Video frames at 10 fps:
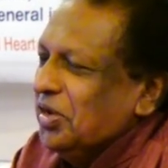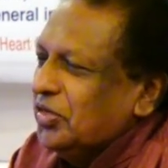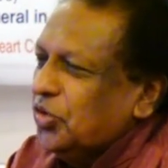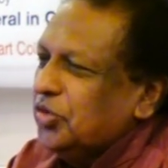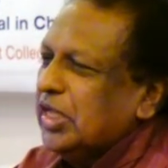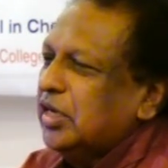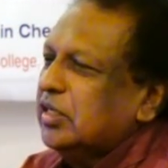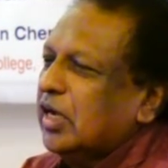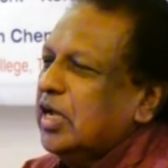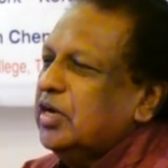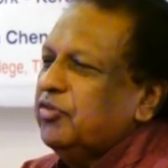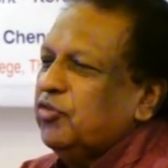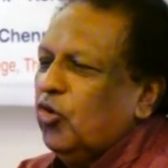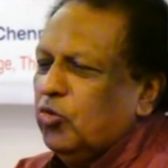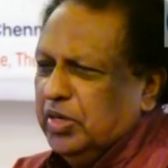So that is the kind of
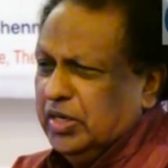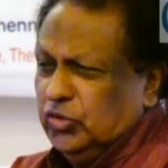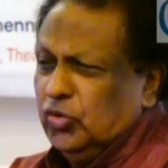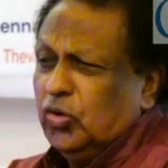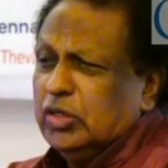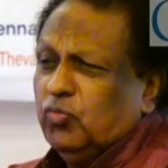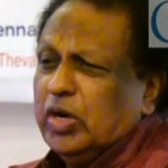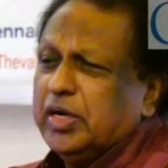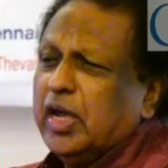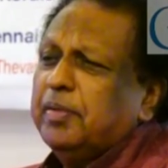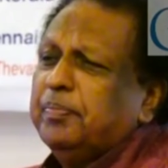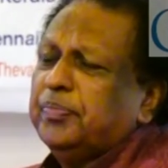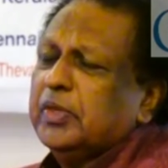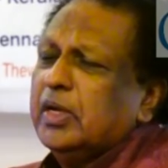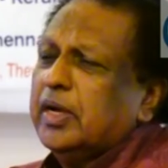involvement. As you know, at one time
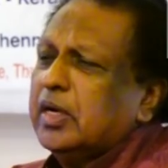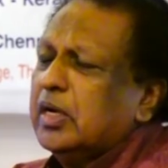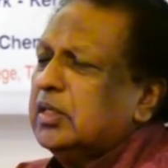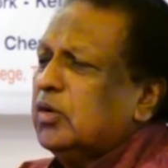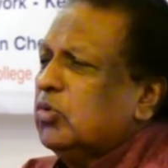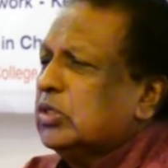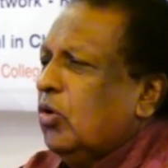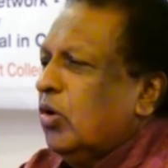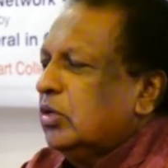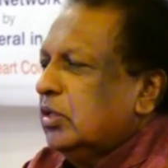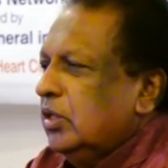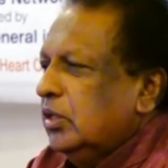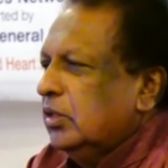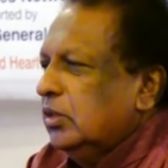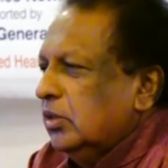Hillary Clinton was called the
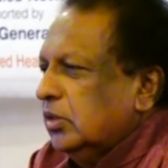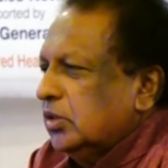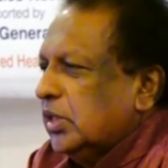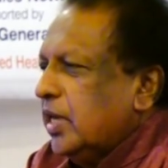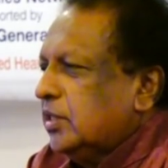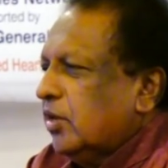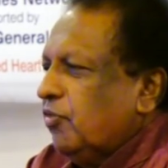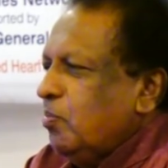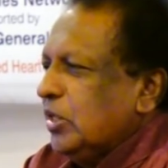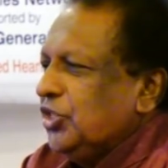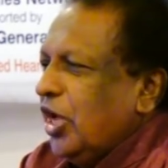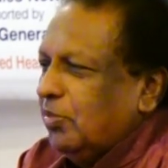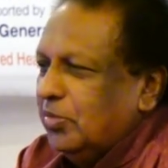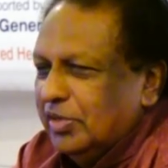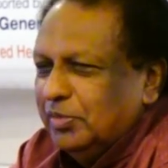senator from
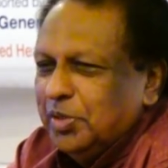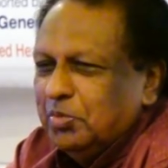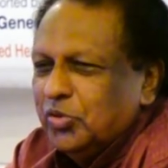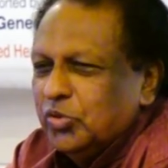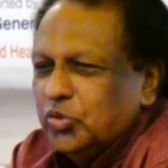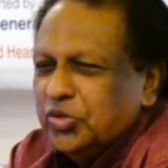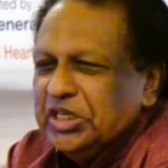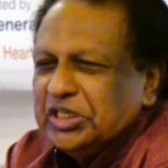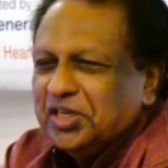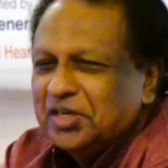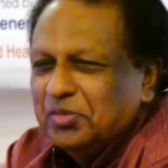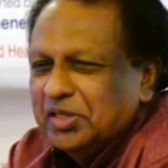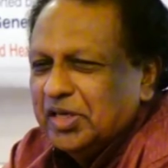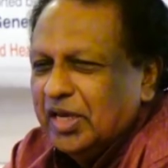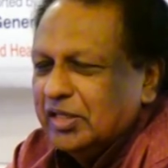Punjab. People used to tease her by
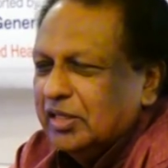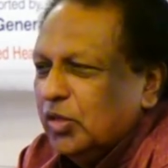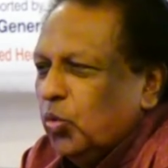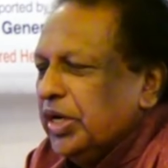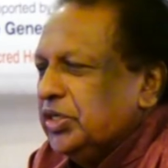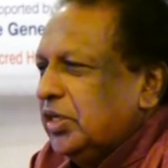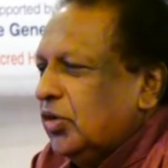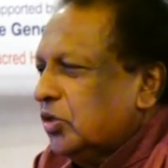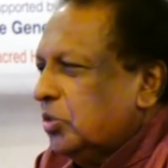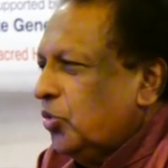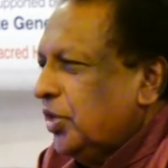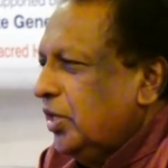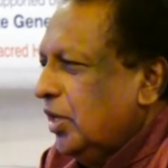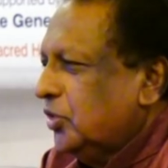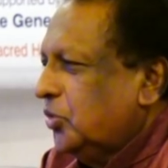saying the way she talks about
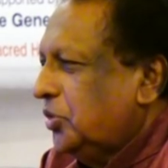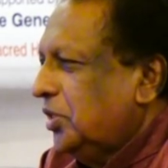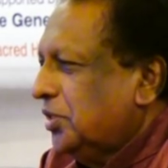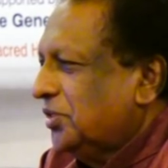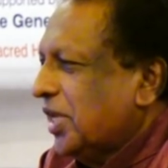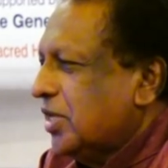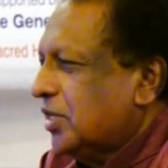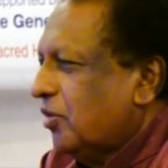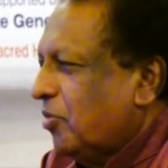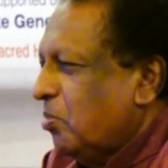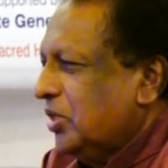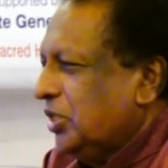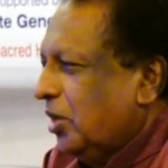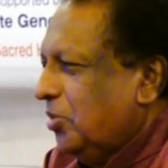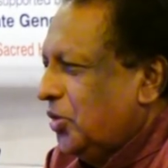India as though she is a senator from
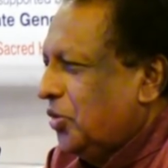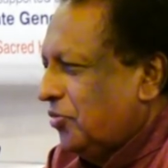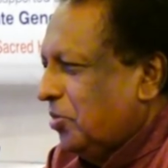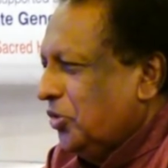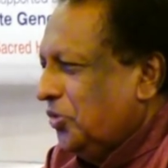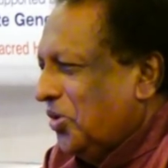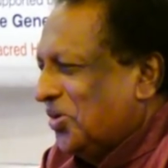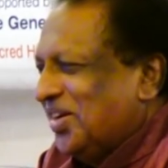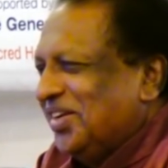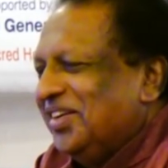Punjab and not from New York.